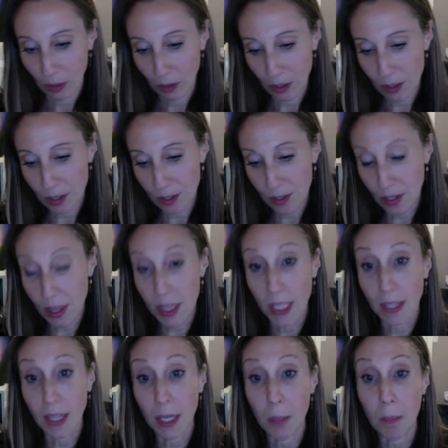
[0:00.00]
This is the
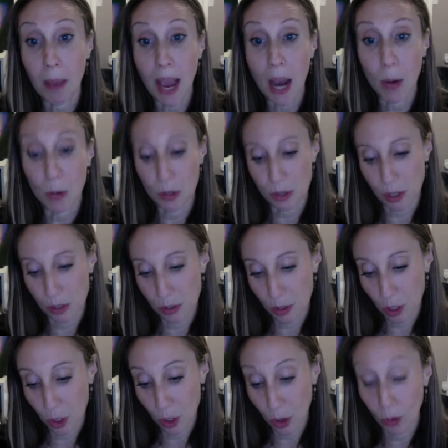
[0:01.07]
thing that empowers us
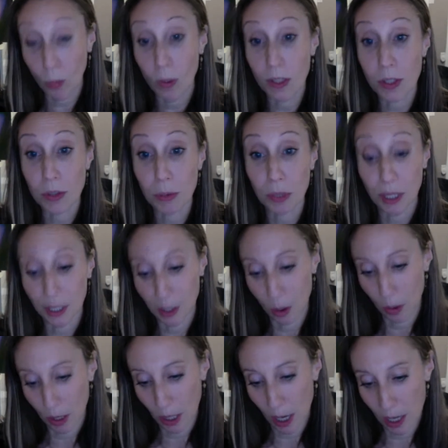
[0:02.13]
to know what's really
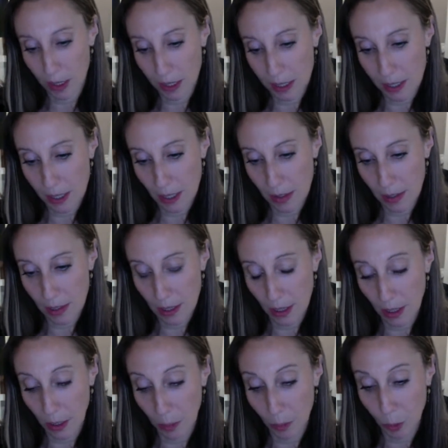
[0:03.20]
going on. It says in
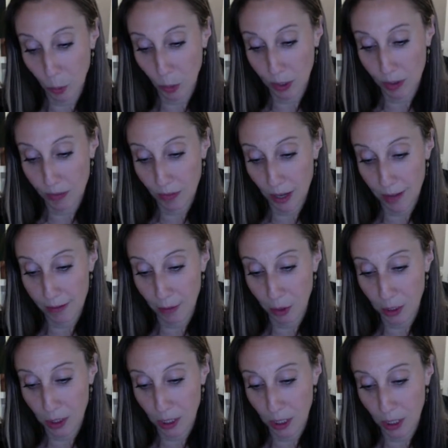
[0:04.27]
Tehillim
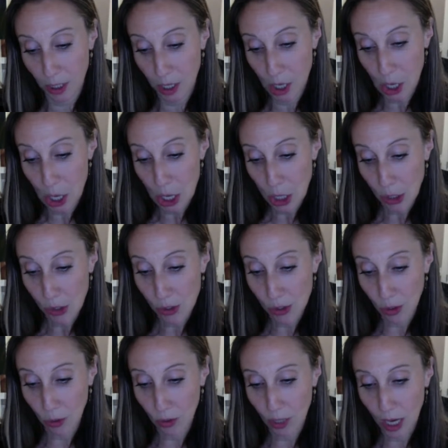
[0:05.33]
25:14,
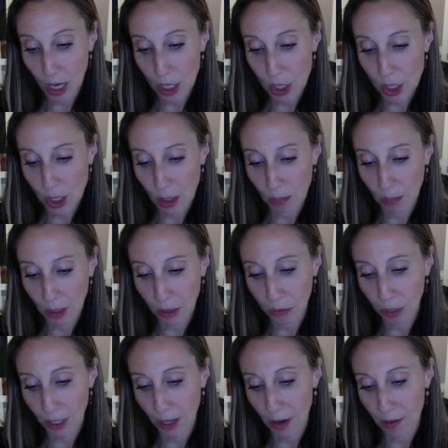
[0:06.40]
Sod Hashem
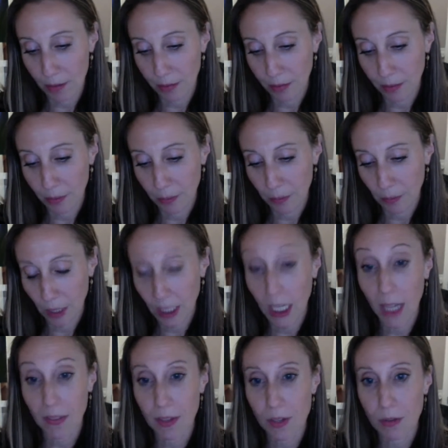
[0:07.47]
Lireyev. I
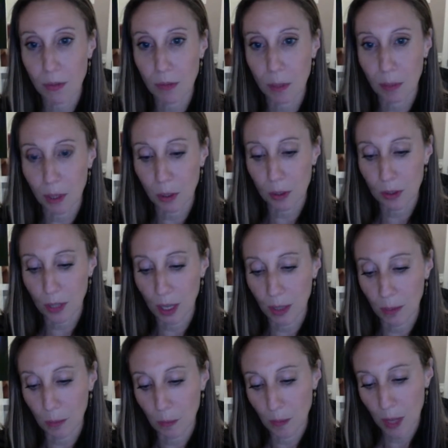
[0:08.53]
got this from Rabbi
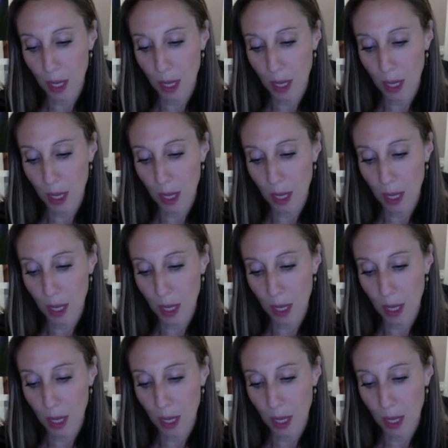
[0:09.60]
Gozlan.